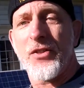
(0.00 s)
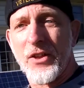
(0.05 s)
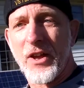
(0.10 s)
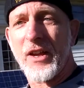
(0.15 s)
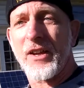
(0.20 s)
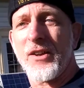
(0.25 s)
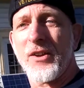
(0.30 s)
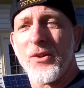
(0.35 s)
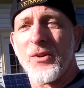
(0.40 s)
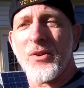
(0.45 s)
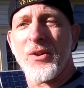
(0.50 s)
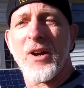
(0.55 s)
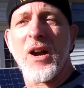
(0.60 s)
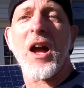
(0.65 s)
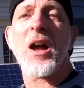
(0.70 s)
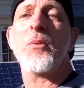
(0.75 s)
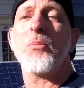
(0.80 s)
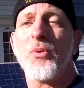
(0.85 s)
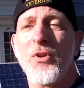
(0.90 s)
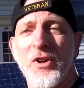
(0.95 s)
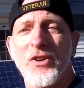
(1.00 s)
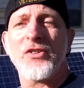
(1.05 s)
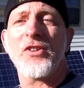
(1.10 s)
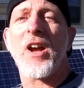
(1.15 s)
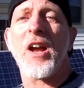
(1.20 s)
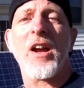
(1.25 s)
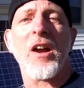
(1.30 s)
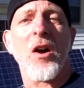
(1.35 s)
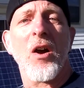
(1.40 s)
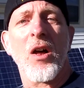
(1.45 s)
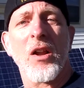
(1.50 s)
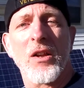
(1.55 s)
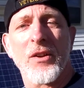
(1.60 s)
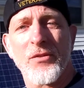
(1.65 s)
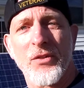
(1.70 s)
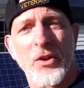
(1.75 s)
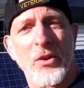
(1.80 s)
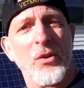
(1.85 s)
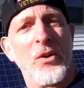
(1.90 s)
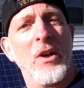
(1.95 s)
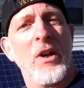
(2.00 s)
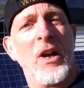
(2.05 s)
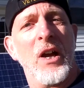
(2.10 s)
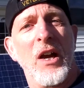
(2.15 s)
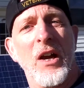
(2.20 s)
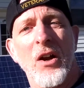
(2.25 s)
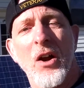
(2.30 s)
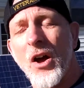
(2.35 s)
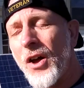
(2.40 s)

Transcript: thank you. I appreciate all of you. And